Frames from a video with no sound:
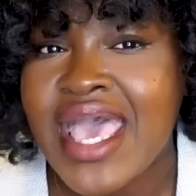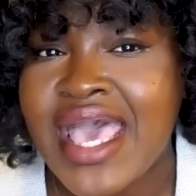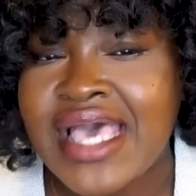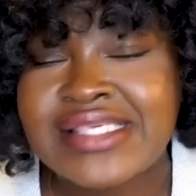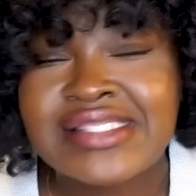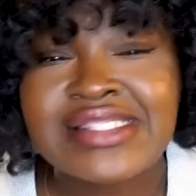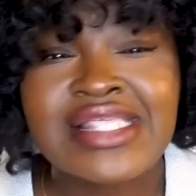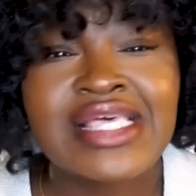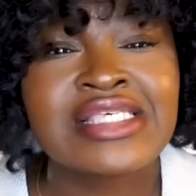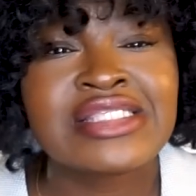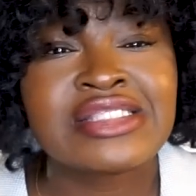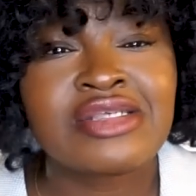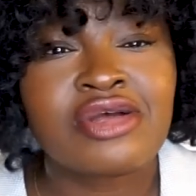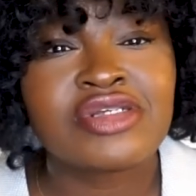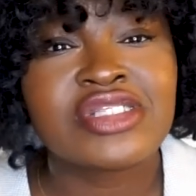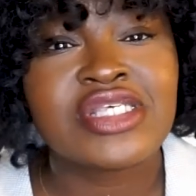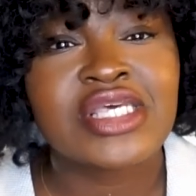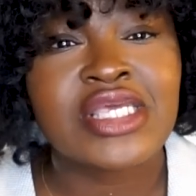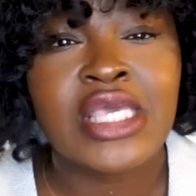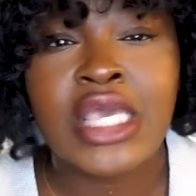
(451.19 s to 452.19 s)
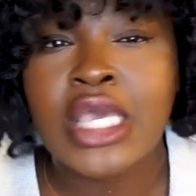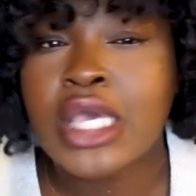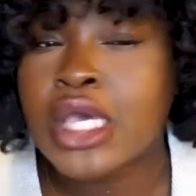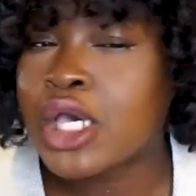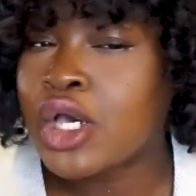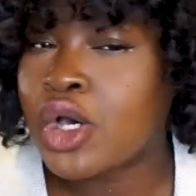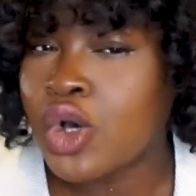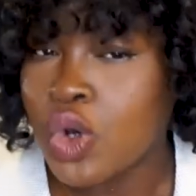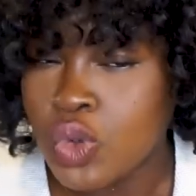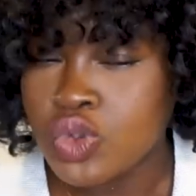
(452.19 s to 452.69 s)
as things start to get
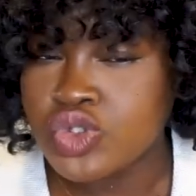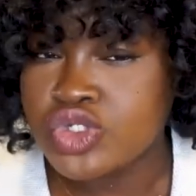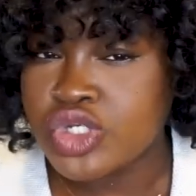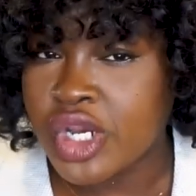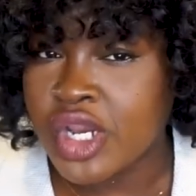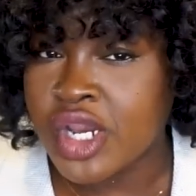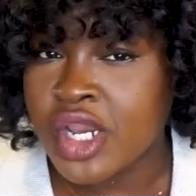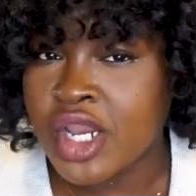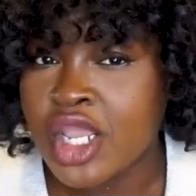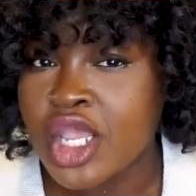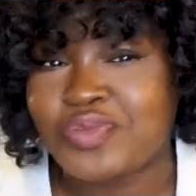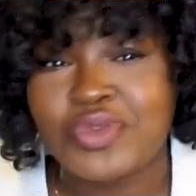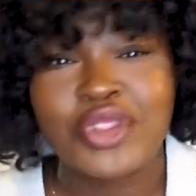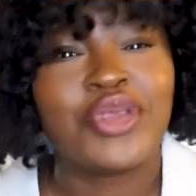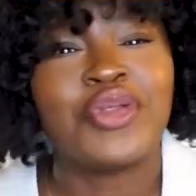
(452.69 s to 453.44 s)
colder.